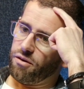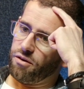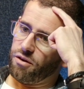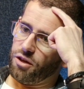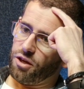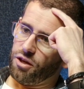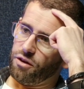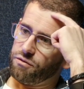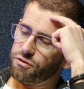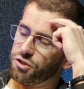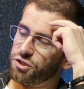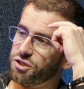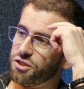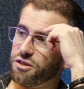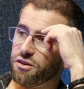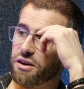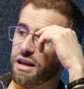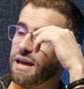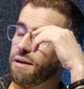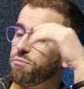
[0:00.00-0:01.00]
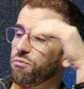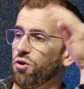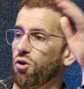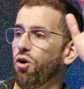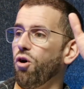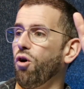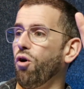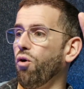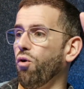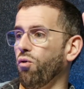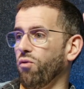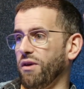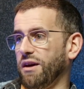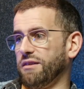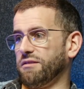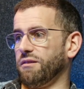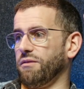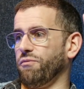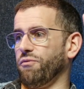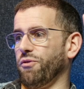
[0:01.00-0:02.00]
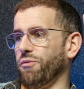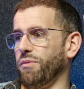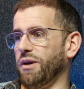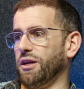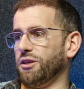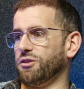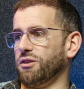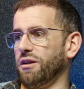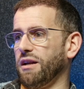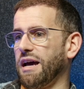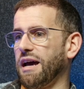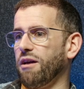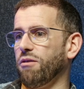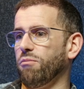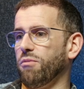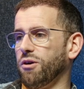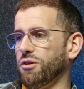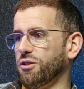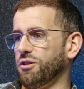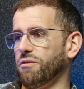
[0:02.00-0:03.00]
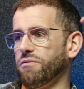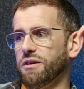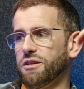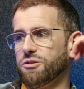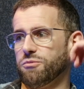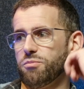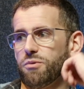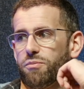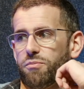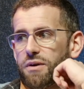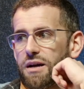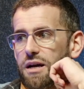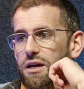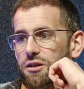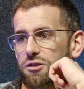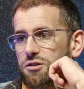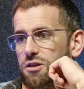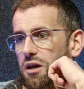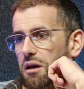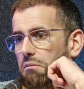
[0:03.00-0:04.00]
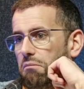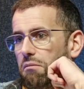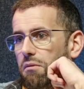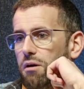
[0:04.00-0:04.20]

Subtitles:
you've scraped all this information, how much of it's proprietary?